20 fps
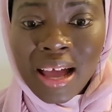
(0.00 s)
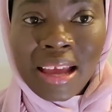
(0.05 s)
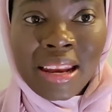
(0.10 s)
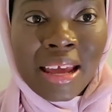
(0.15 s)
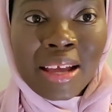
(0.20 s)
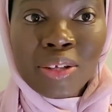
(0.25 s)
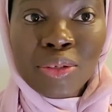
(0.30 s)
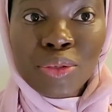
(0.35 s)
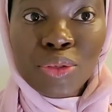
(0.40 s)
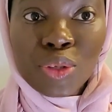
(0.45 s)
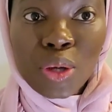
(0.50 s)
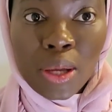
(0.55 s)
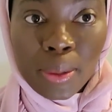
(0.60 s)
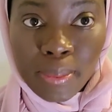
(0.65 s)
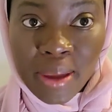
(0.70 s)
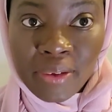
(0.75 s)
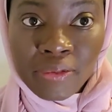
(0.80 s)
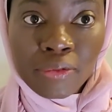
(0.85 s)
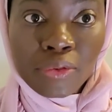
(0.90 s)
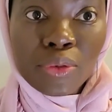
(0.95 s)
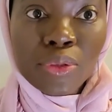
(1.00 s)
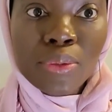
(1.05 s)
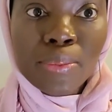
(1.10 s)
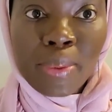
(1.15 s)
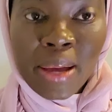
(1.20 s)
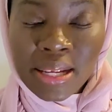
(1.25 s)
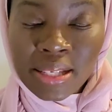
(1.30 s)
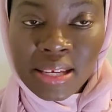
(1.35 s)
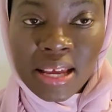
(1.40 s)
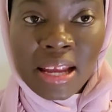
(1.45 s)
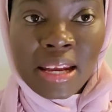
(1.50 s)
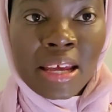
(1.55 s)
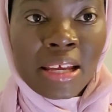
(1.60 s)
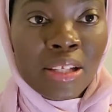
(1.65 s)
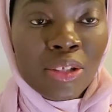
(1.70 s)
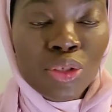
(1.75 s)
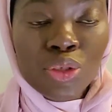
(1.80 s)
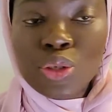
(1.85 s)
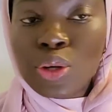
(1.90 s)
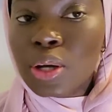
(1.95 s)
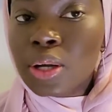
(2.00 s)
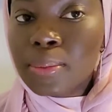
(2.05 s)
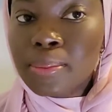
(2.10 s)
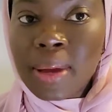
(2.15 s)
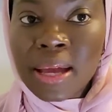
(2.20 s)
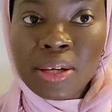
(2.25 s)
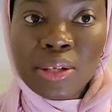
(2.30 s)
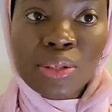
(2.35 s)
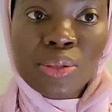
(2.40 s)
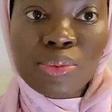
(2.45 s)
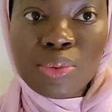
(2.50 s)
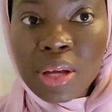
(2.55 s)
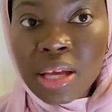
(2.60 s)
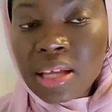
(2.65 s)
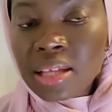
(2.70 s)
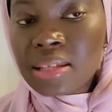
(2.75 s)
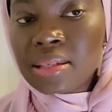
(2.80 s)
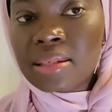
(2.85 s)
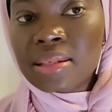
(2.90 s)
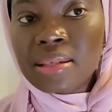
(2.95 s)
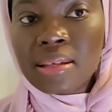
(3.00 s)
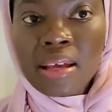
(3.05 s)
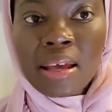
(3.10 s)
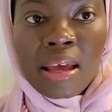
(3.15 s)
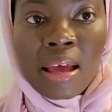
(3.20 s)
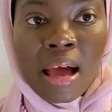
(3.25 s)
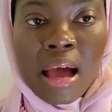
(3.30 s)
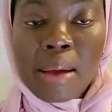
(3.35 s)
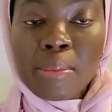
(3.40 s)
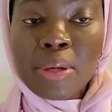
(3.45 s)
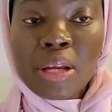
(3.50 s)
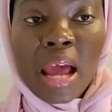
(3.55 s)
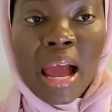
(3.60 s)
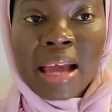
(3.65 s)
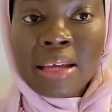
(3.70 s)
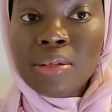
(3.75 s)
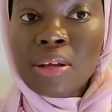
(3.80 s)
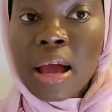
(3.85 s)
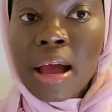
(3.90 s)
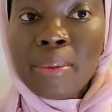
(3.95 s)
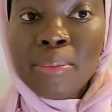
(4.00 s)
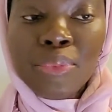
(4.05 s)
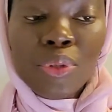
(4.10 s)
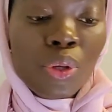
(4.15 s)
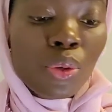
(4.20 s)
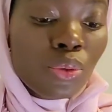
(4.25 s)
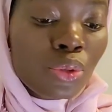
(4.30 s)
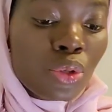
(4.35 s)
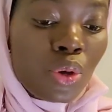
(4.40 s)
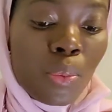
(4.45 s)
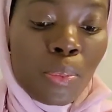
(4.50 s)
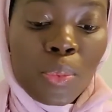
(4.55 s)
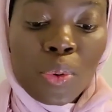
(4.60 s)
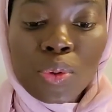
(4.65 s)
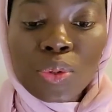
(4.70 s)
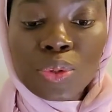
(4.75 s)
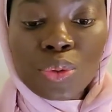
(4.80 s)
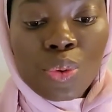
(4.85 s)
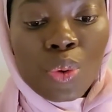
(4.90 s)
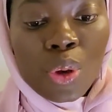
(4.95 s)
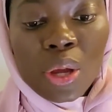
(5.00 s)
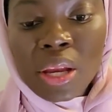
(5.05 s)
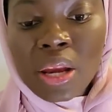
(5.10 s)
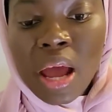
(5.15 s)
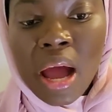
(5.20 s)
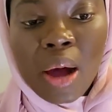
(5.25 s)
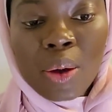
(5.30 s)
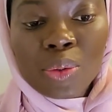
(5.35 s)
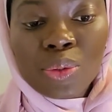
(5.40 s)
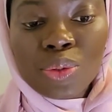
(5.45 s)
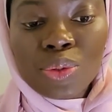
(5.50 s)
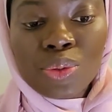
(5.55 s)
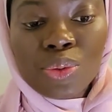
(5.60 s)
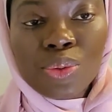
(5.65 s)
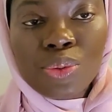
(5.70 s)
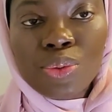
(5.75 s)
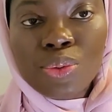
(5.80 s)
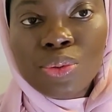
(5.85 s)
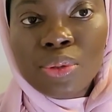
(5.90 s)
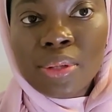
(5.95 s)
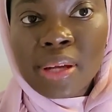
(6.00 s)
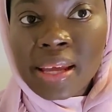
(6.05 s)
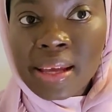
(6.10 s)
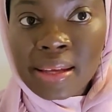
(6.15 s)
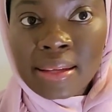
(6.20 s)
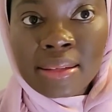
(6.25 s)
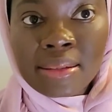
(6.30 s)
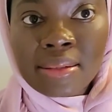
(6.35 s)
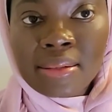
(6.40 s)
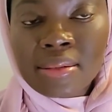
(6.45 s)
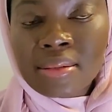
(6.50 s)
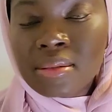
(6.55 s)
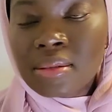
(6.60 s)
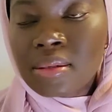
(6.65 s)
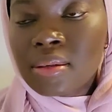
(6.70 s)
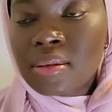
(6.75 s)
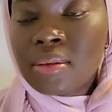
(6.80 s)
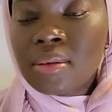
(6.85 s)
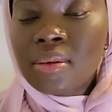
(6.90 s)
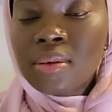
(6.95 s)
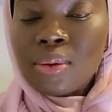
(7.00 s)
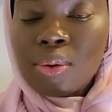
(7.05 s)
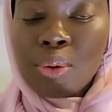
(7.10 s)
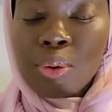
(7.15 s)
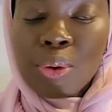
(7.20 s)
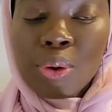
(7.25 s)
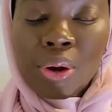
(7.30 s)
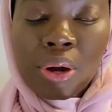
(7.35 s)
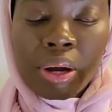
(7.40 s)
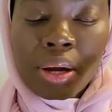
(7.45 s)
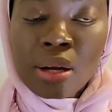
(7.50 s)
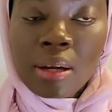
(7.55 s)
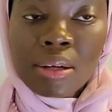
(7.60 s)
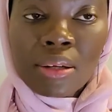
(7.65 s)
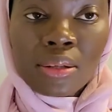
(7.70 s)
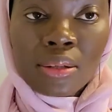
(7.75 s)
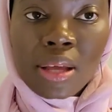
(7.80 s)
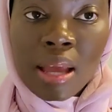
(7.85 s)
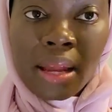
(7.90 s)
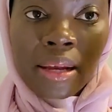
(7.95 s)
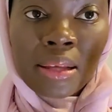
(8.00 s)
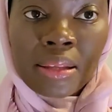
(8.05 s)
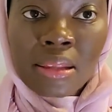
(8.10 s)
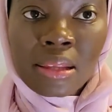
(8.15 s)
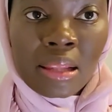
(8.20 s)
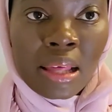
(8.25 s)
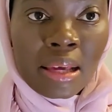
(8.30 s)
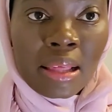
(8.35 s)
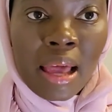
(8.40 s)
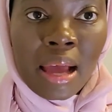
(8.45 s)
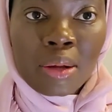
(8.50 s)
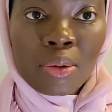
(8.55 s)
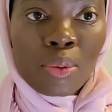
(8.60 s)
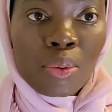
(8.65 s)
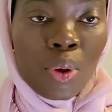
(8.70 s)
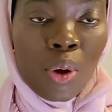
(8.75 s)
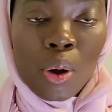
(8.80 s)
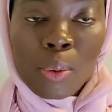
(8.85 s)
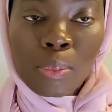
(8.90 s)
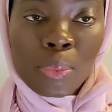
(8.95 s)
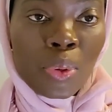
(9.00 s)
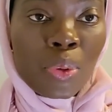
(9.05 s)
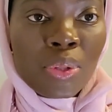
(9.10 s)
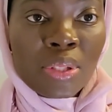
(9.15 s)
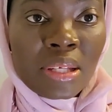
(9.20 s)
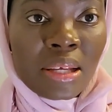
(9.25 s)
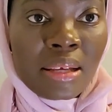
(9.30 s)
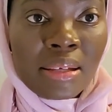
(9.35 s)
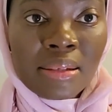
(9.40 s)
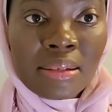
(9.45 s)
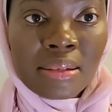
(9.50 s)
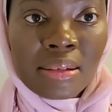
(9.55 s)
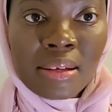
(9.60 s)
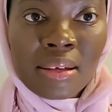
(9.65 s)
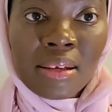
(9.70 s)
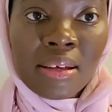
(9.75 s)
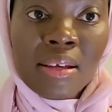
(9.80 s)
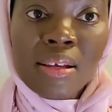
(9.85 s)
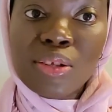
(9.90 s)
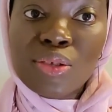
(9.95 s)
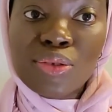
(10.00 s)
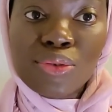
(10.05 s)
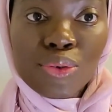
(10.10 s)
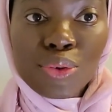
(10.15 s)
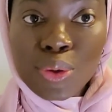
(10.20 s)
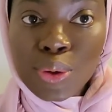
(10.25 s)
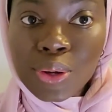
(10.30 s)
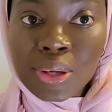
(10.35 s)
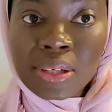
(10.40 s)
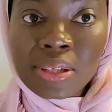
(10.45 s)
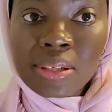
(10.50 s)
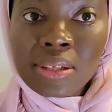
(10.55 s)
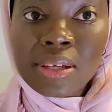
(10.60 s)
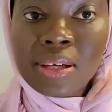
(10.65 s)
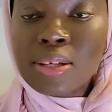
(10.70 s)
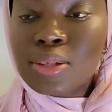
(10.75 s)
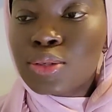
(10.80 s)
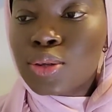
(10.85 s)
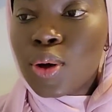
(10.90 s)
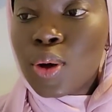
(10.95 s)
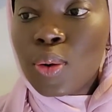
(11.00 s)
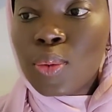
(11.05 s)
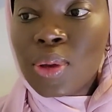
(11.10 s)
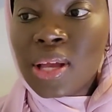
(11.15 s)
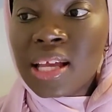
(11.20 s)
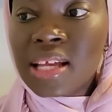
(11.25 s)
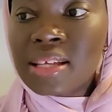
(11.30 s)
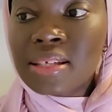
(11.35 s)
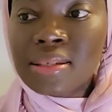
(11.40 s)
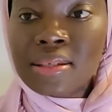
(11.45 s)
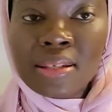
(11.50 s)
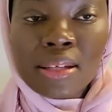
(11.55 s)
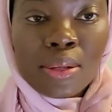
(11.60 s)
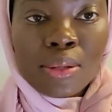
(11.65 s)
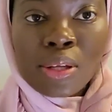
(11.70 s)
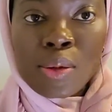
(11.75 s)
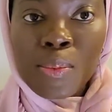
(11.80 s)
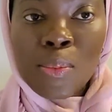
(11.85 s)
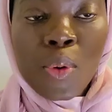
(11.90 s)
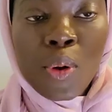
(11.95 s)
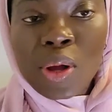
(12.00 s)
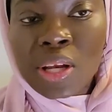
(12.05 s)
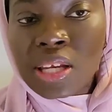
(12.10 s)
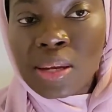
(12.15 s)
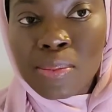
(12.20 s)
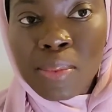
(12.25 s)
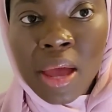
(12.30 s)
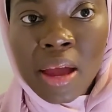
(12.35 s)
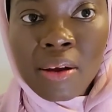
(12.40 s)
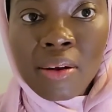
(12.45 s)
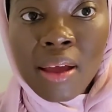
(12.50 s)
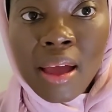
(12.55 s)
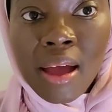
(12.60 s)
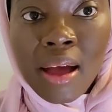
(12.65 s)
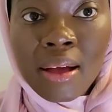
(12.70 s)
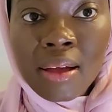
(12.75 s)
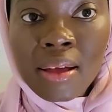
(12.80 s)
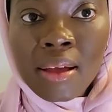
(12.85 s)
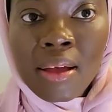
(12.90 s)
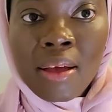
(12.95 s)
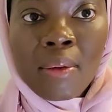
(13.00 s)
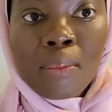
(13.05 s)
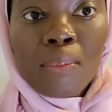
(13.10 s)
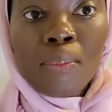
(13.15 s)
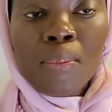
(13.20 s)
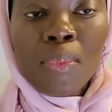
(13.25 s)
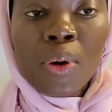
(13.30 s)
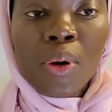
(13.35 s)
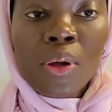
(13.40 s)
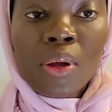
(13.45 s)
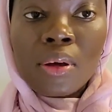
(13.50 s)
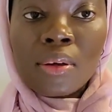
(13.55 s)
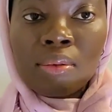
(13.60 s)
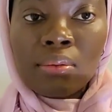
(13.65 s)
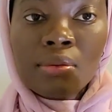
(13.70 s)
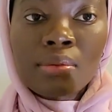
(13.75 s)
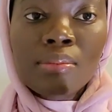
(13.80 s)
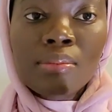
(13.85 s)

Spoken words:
and I enjoy my food better, and I enjoy my drinks. I mean, I don't oppose going out to dates or anything like that. I don't oppose it. It's good. It's always, the more the merrier. But